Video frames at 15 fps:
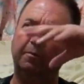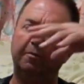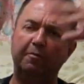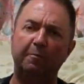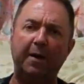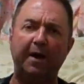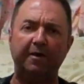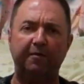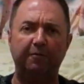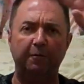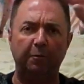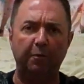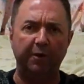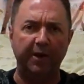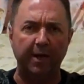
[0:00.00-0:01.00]
space
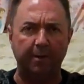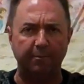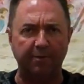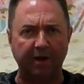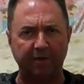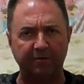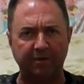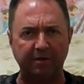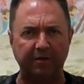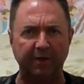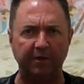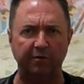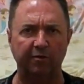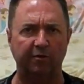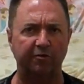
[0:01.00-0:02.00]
for putting up dusty
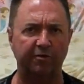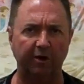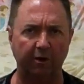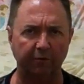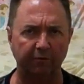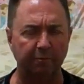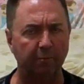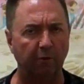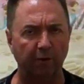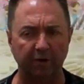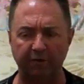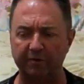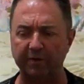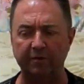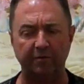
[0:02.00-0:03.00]
things on shelves and
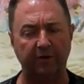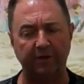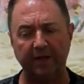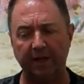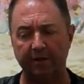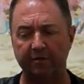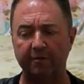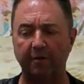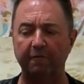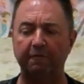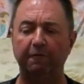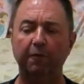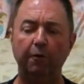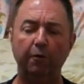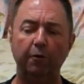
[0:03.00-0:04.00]
pointless things like that. So
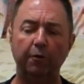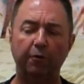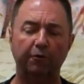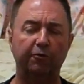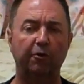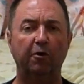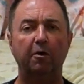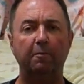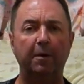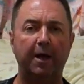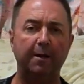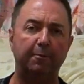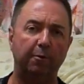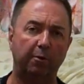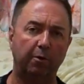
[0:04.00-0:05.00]
food or toilet
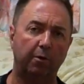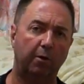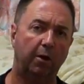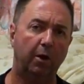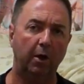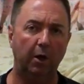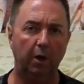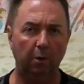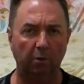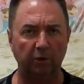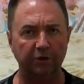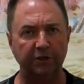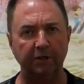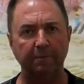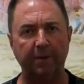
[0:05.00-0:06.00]
paper or
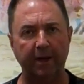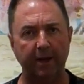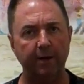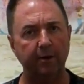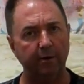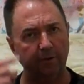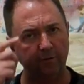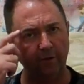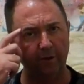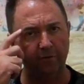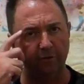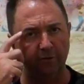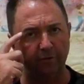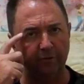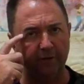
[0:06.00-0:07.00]
washing powder is
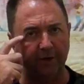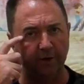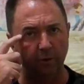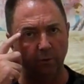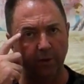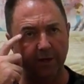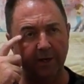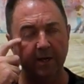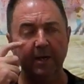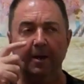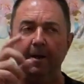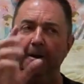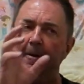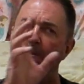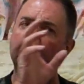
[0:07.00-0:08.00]
a good thing to win.
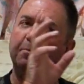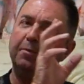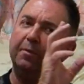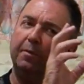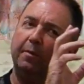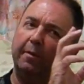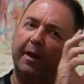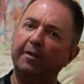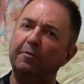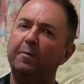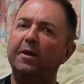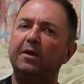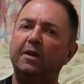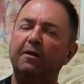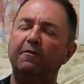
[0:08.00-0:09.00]
That's a
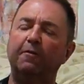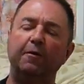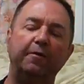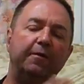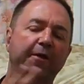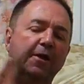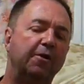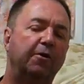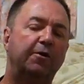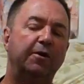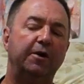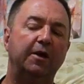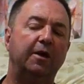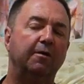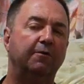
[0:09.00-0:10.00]
bit different. They're not
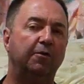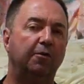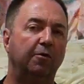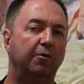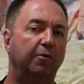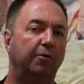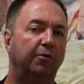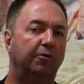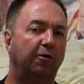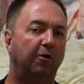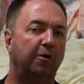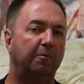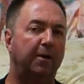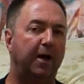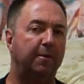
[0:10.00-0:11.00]
going to give you
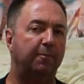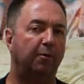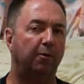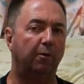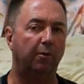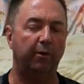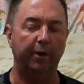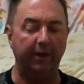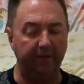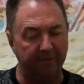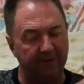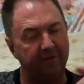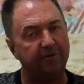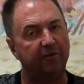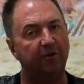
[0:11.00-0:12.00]
toilet paper, or in
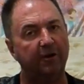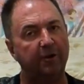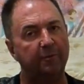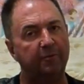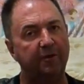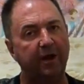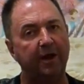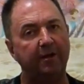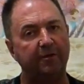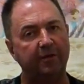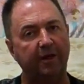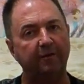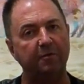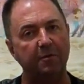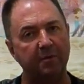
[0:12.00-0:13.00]
this circumstance,
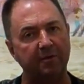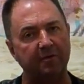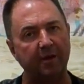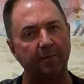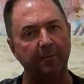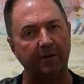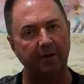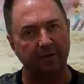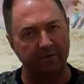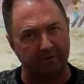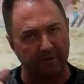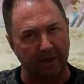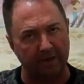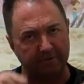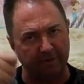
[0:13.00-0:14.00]
giving me something
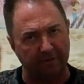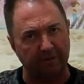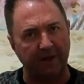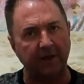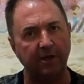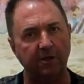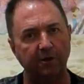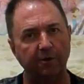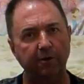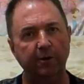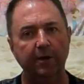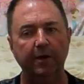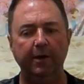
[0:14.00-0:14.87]
as a thank you.